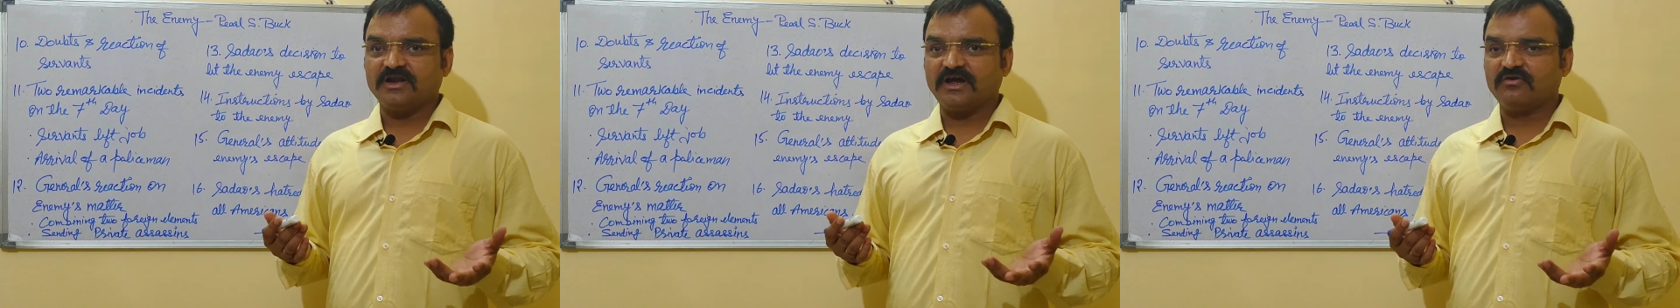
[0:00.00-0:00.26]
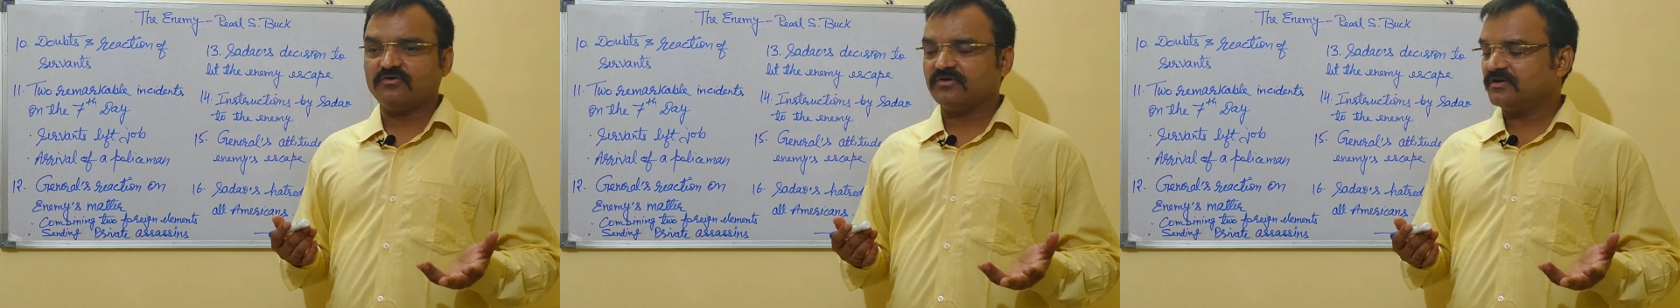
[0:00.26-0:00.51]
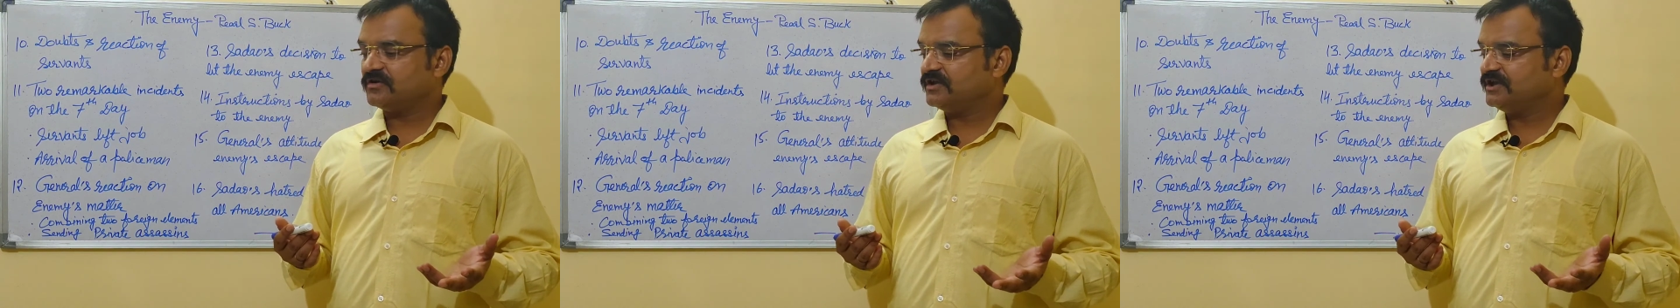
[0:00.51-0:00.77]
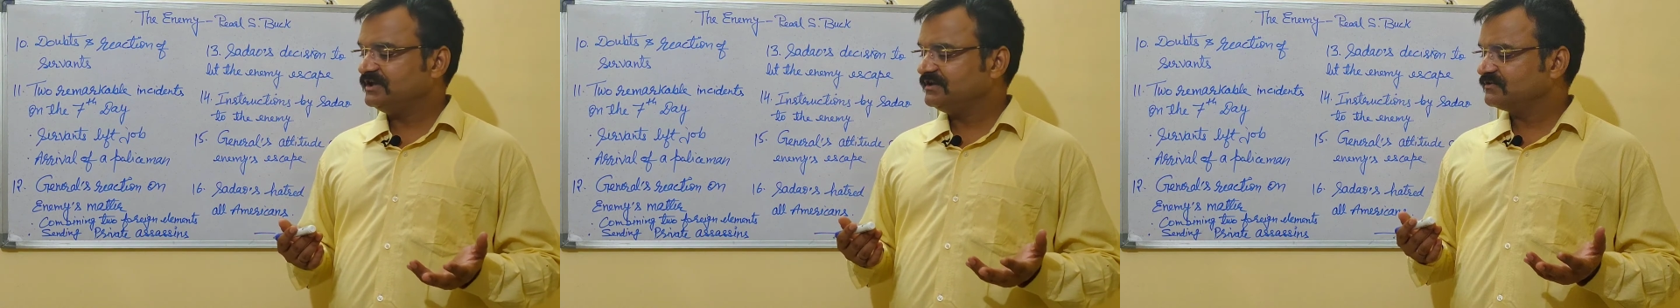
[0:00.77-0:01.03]
Now
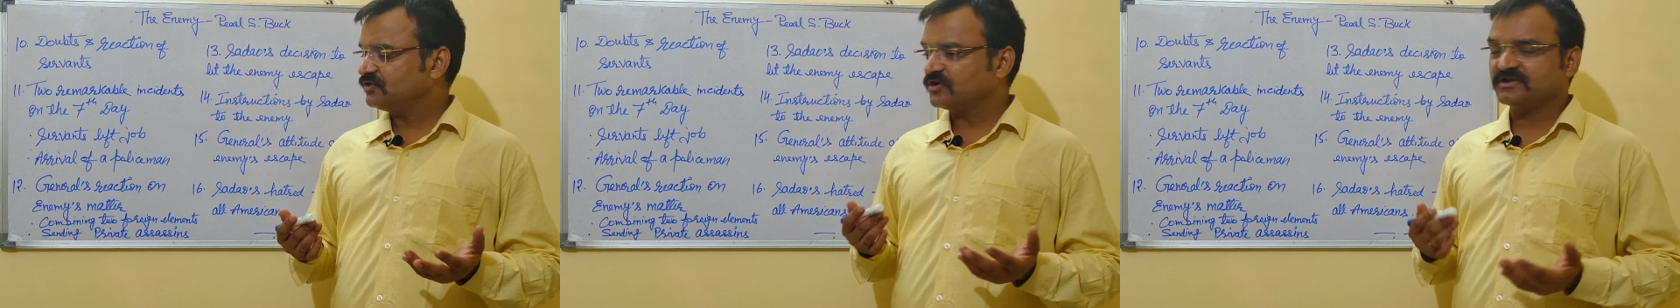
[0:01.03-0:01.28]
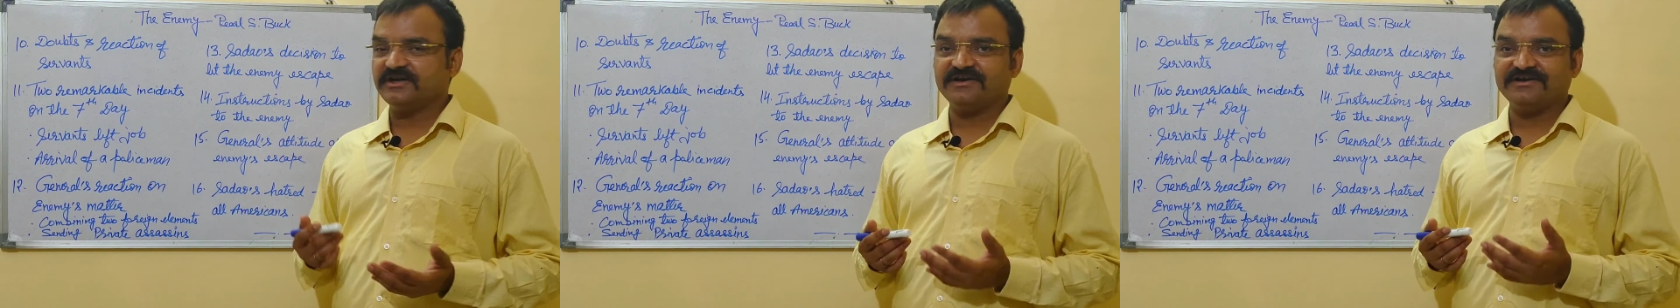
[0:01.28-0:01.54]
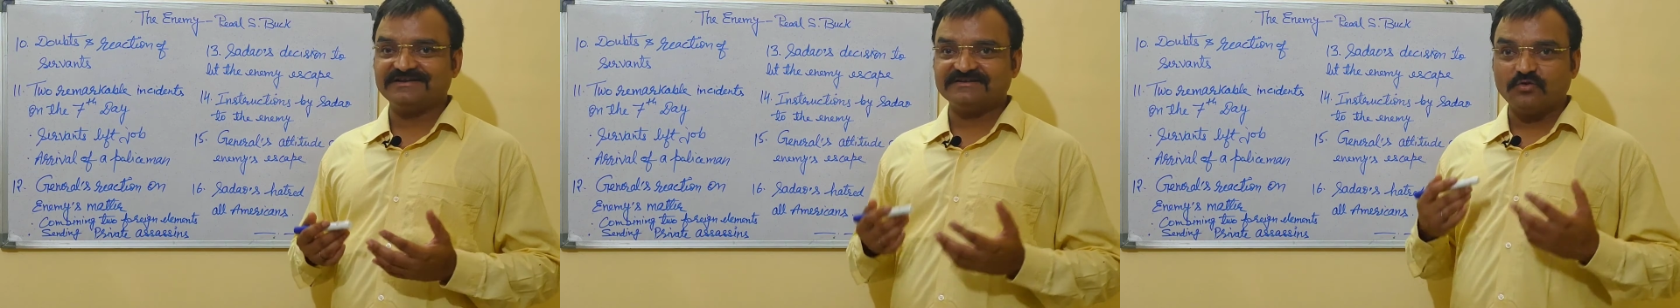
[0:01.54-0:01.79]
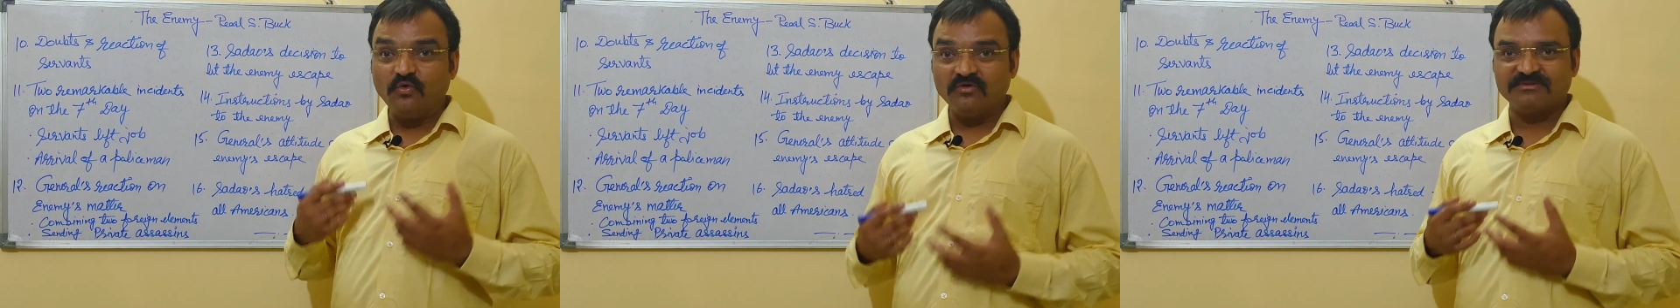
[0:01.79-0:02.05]
he thought that it is
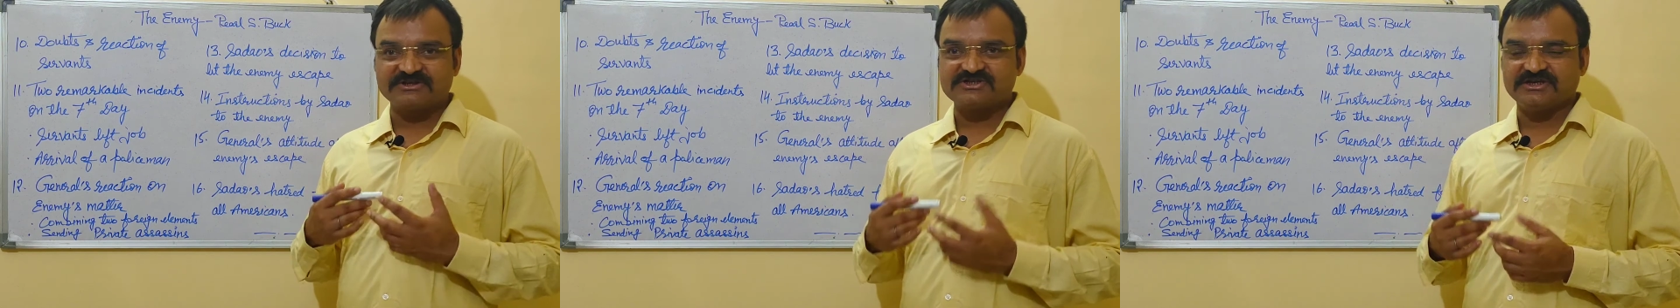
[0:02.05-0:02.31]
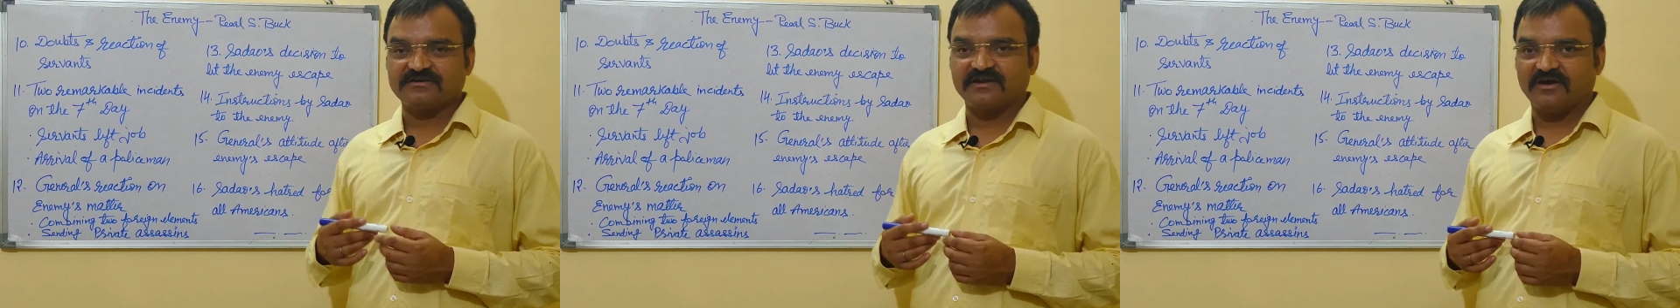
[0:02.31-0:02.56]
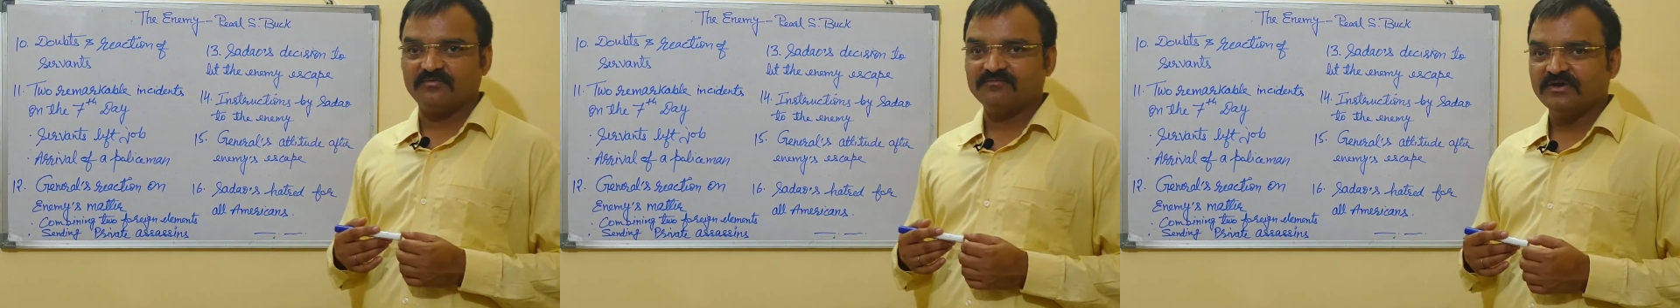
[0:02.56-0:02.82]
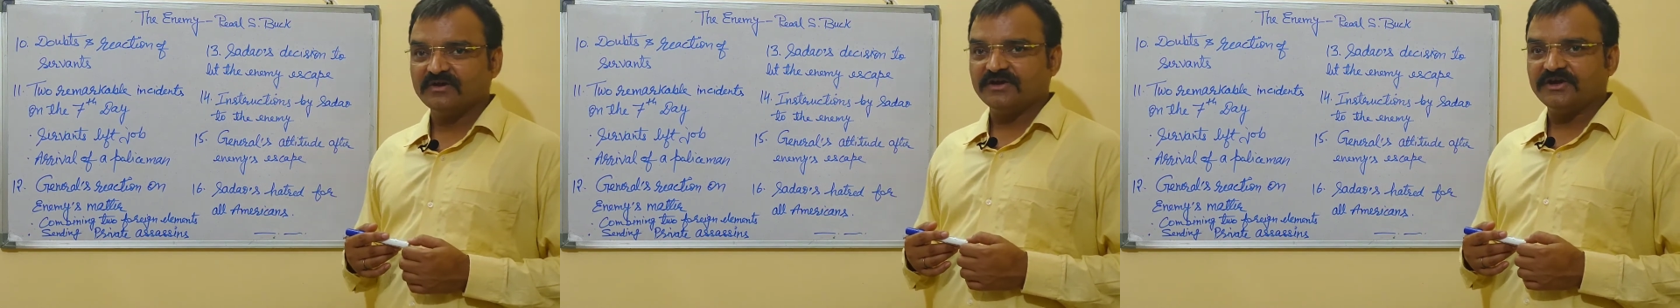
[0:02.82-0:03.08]
his own mistake now.